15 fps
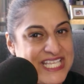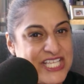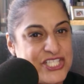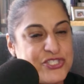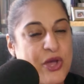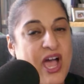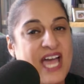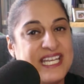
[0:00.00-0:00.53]

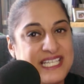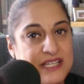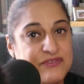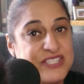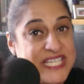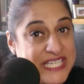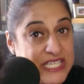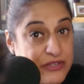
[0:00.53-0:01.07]
So I'd love
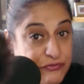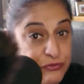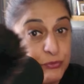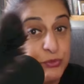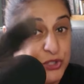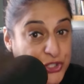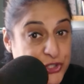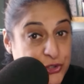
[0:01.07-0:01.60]
to hear
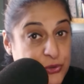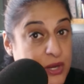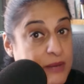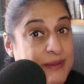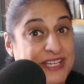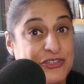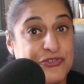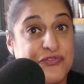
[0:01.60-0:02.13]
from you
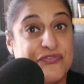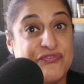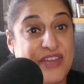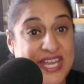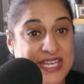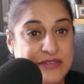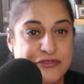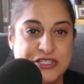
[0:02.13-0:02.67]
about your
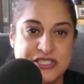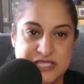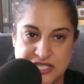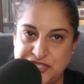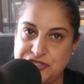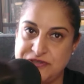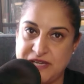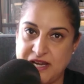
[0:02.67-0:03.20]
favorite
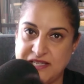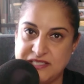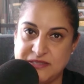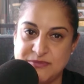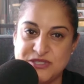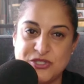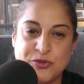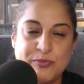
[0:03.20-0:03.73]
stationery
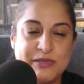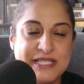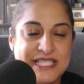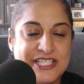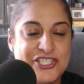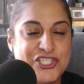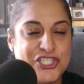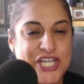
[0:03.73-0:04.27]
items. So
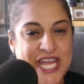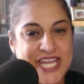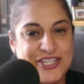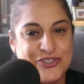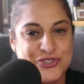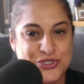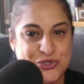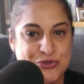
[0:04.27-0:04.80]
please share
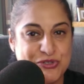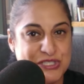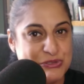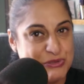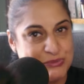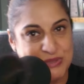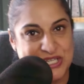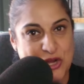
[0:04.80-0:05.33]
your stories
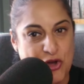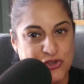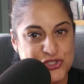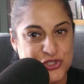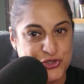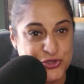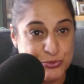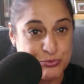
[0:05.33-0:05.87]
with me on
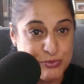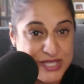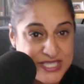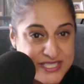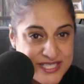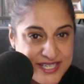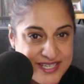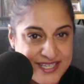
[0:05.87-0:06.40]
social
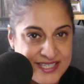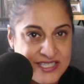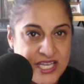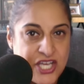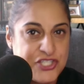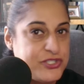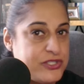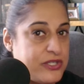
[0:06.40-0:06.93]
media.
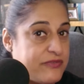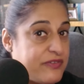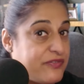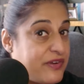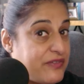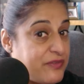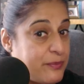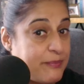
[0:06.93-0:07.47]
Do you have a
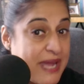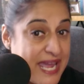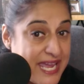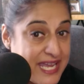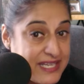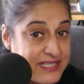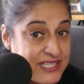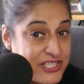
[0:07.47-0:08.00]
favorite
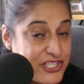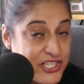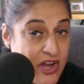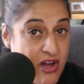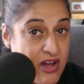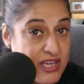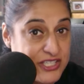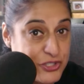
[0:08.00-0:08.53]
pen that
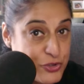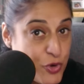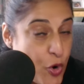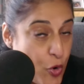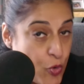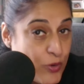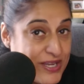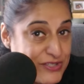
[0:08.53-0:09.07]
you're
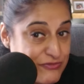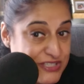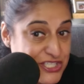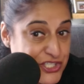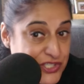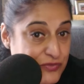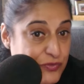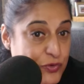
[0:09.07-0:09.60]
always
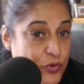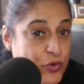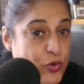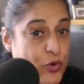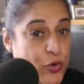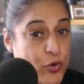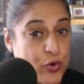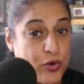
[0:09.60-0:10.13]
reaching for,
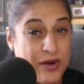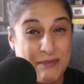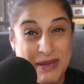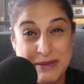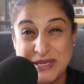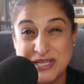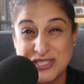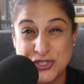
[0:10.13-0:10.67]
or
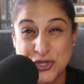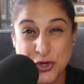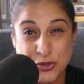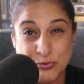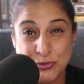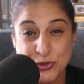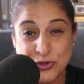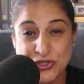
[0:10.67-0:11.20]
maybe a
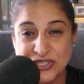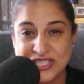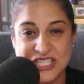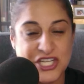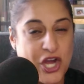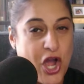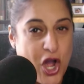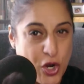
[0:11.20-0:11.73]
notebook that you
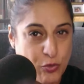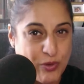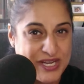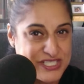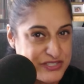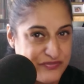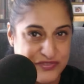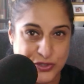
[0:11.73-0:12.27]
can't
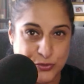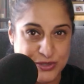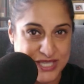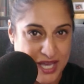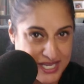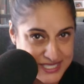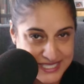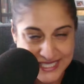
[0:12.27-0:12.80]
wait to fill with
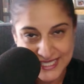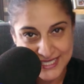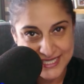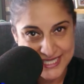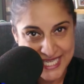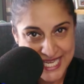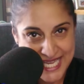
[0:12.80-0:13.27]
ideas?